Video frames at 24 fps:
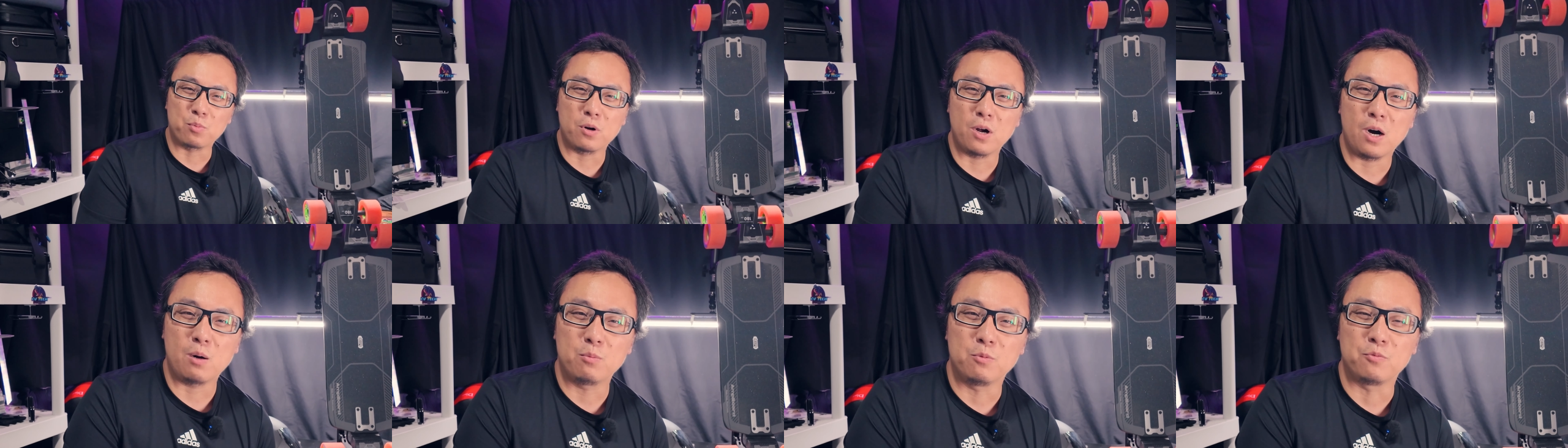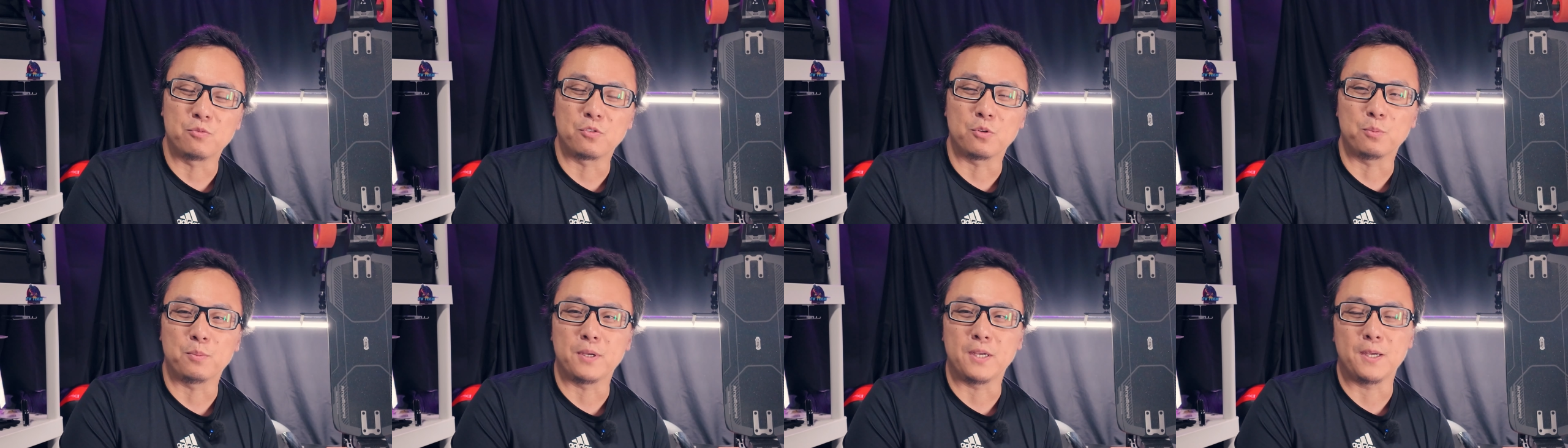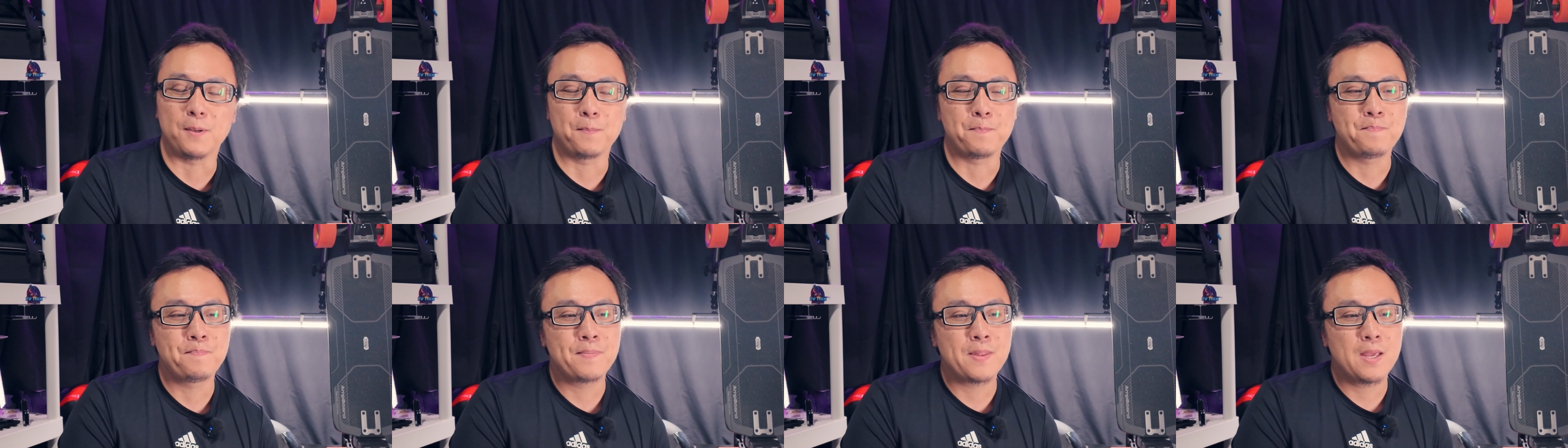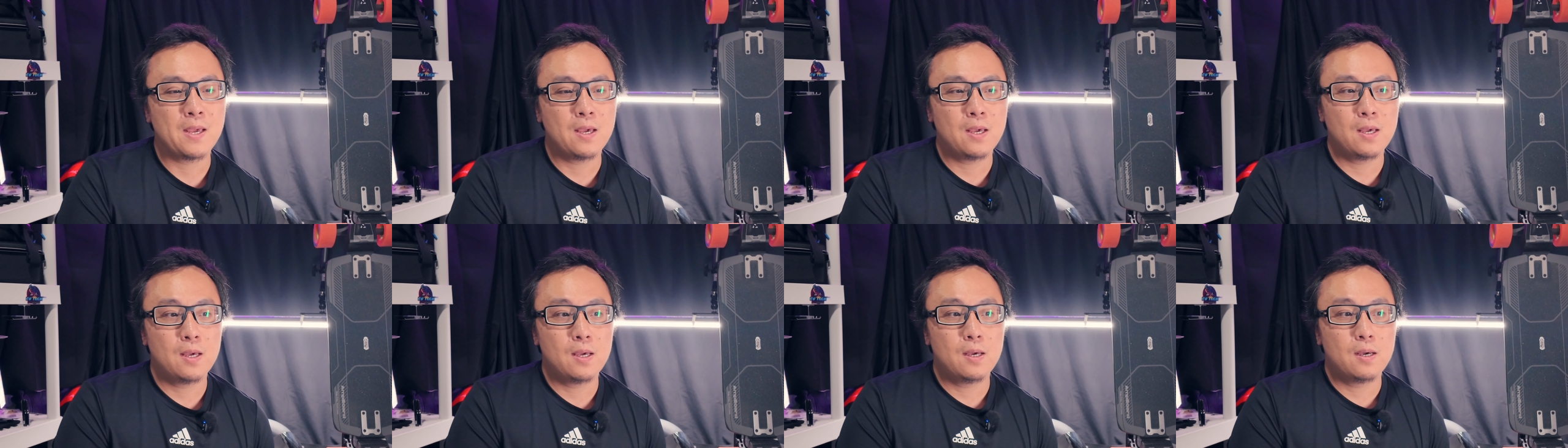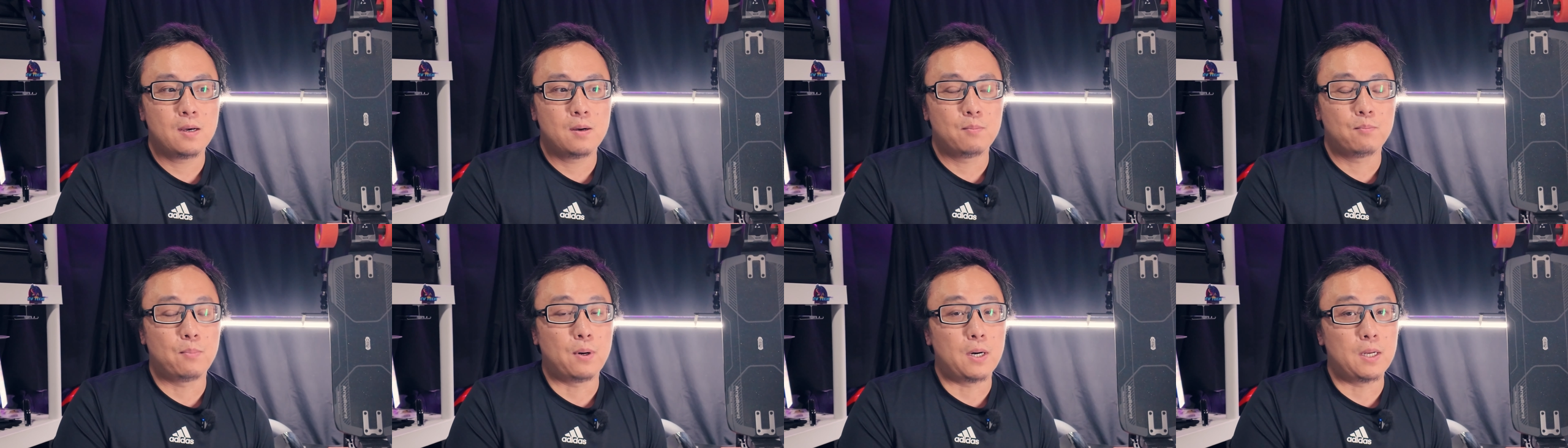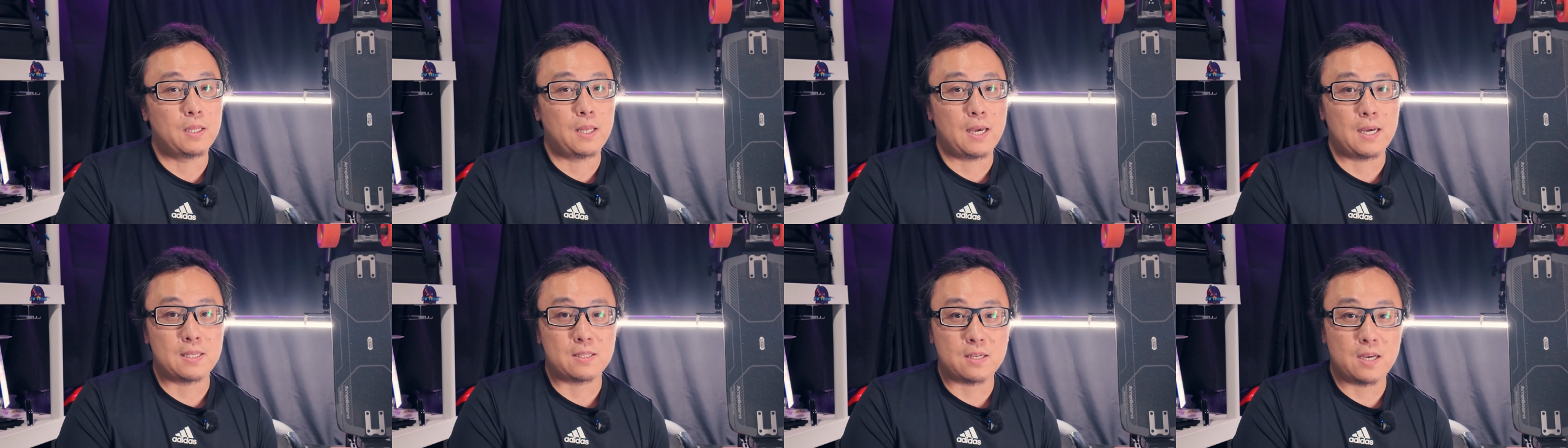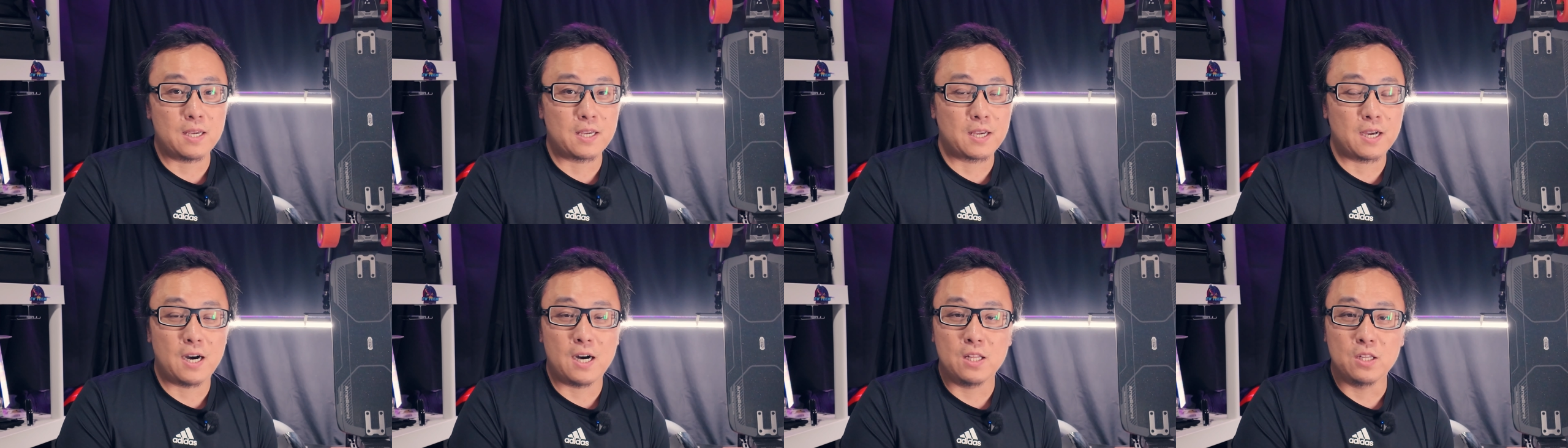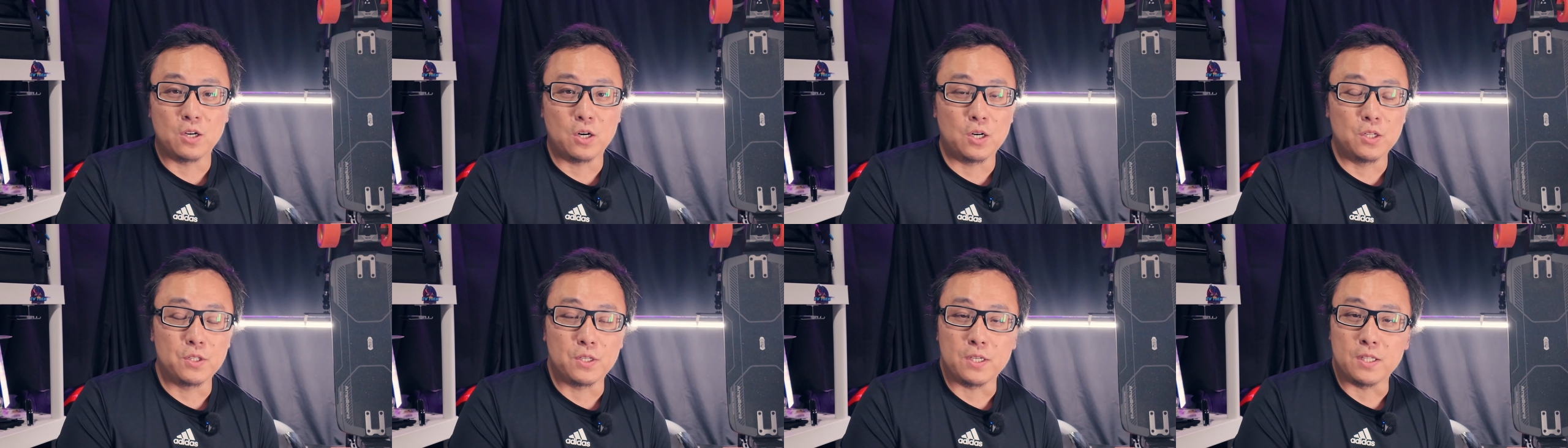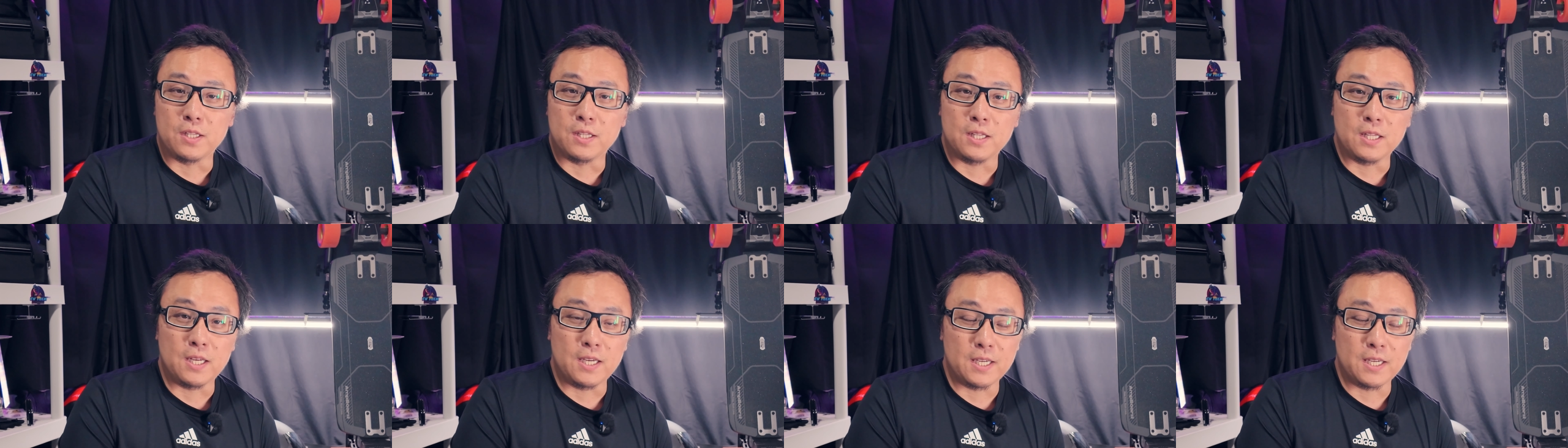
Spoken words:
a problem for me. But as I got on it,